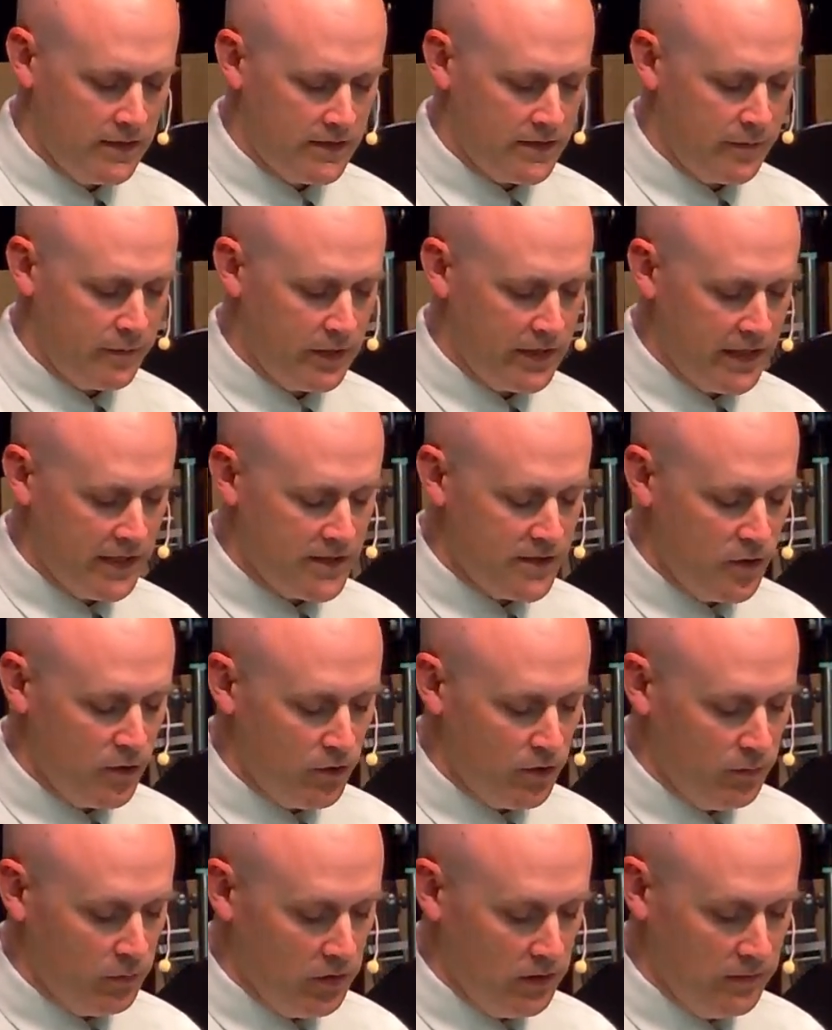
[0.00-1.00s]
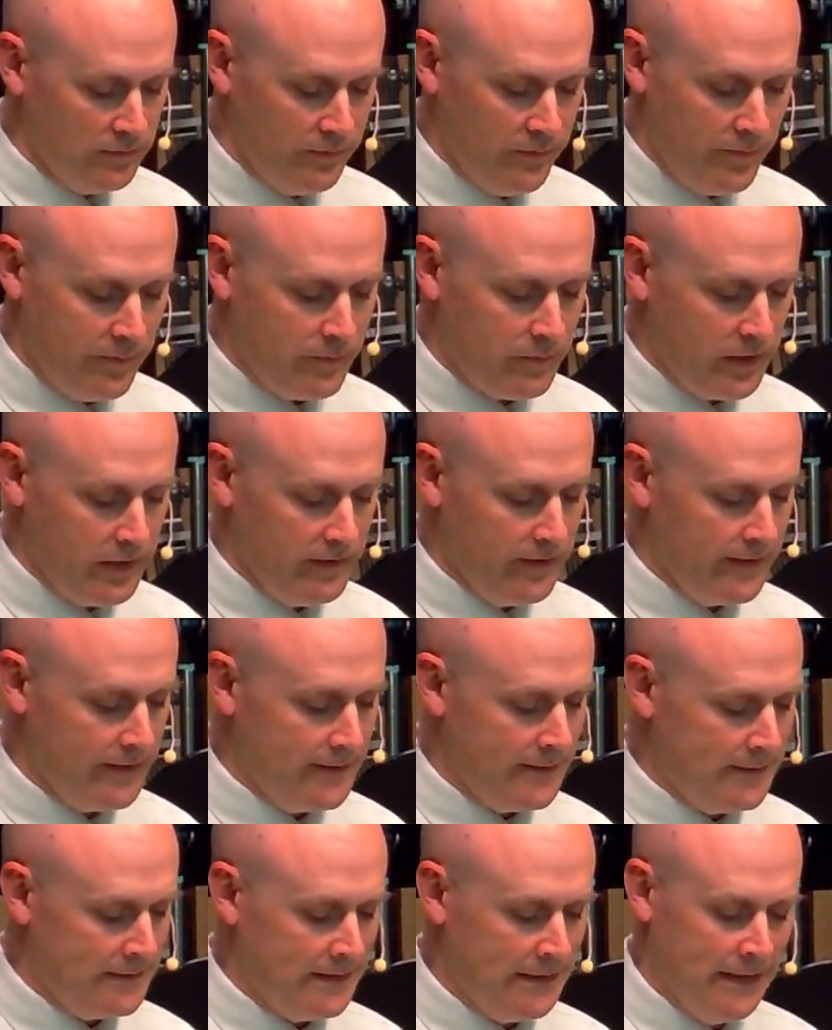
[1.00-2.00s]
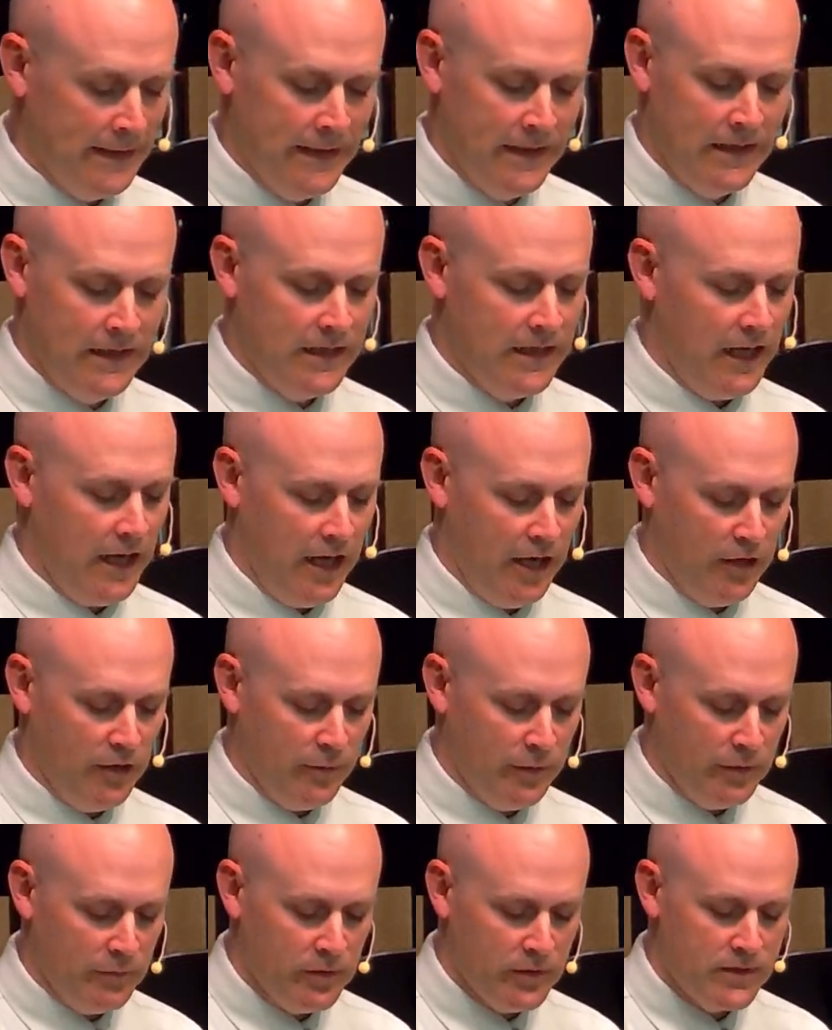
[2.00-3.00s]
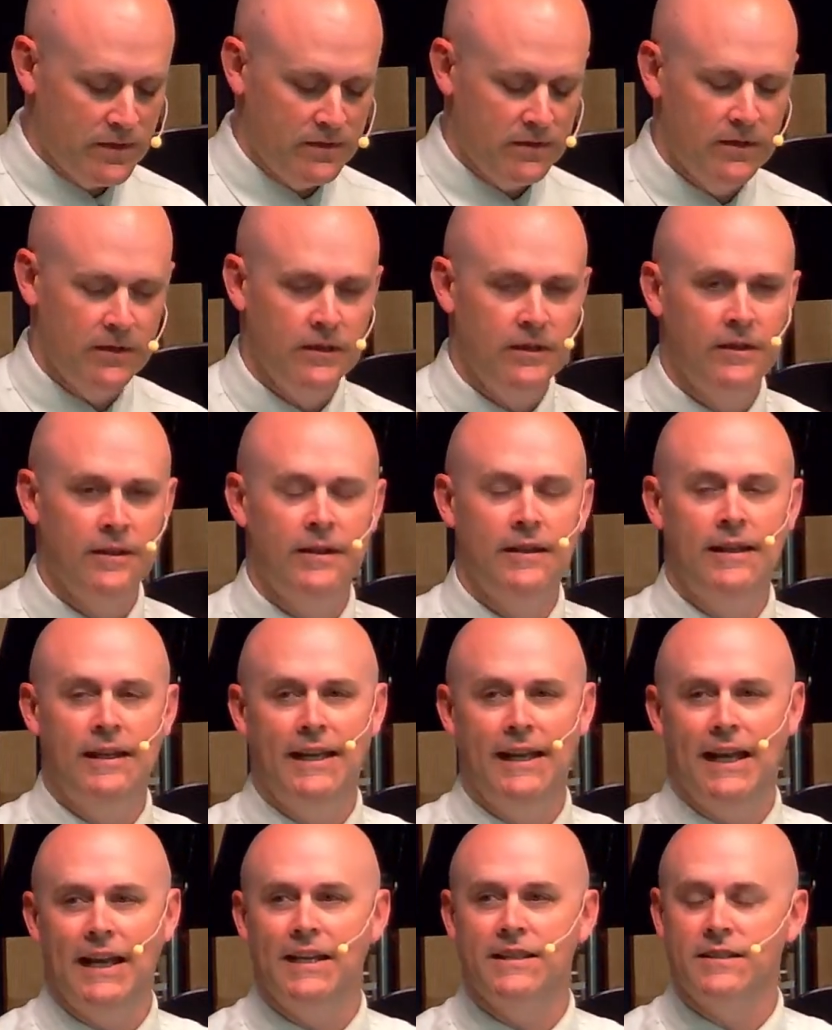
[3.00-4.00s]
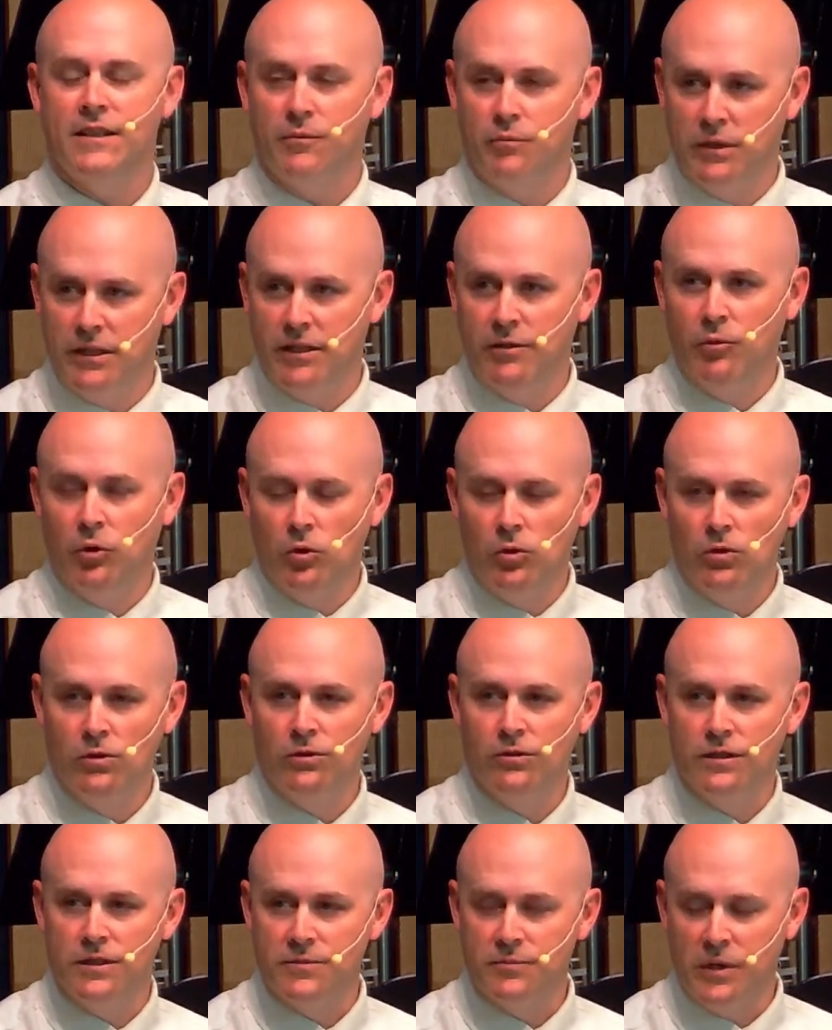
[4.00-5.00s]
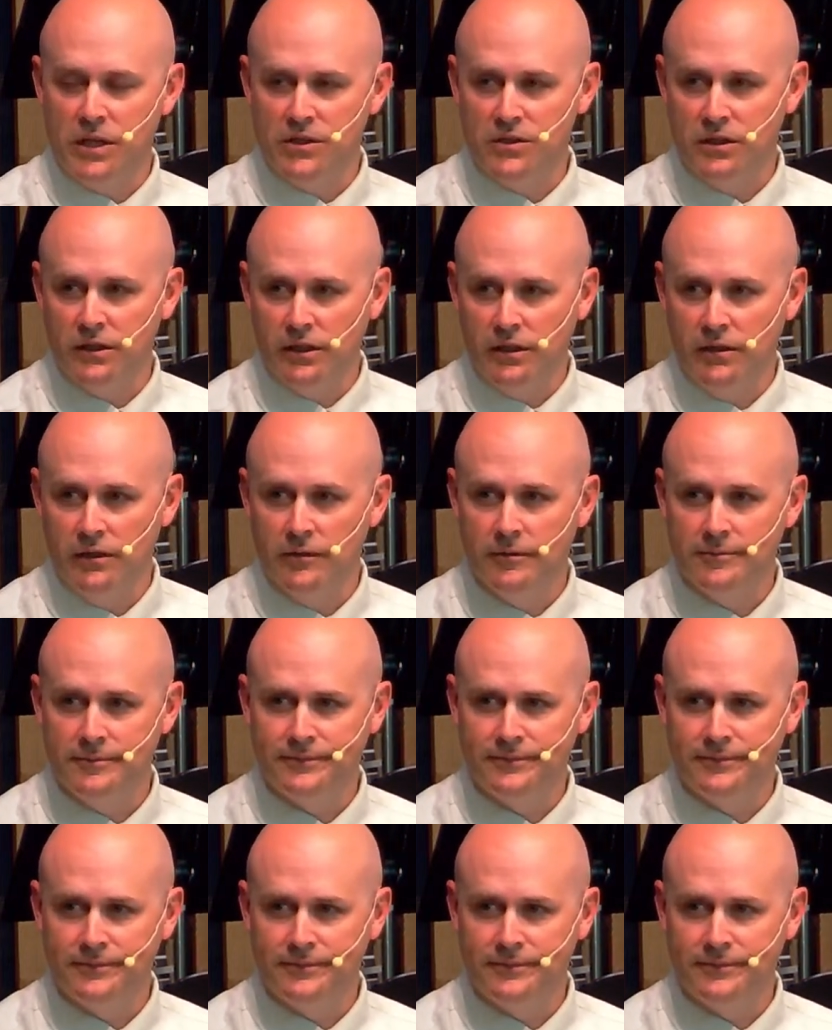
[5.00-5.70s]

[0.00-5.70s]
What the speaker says: Some of that's normal, but I remember as I became older especially,